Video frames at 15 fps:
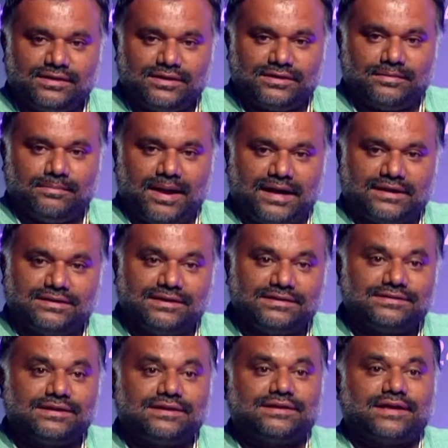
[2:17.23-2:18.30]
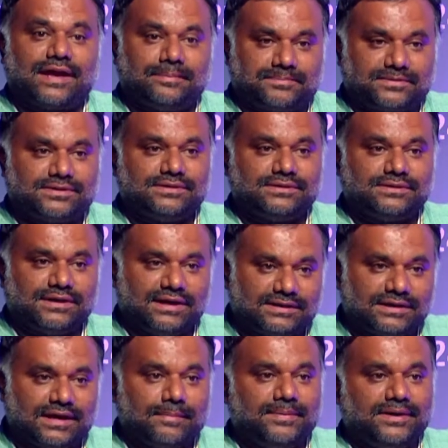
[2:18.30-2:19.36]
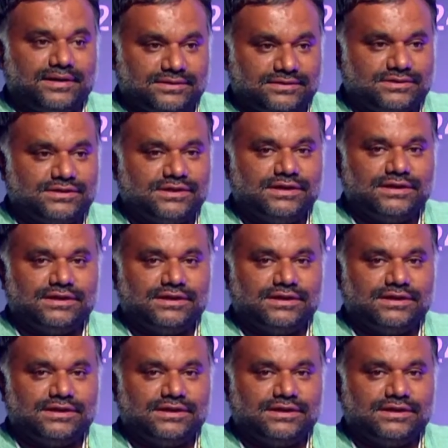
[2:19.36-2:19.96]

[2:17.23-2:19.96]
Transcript: and the bad things are kept at an abeyance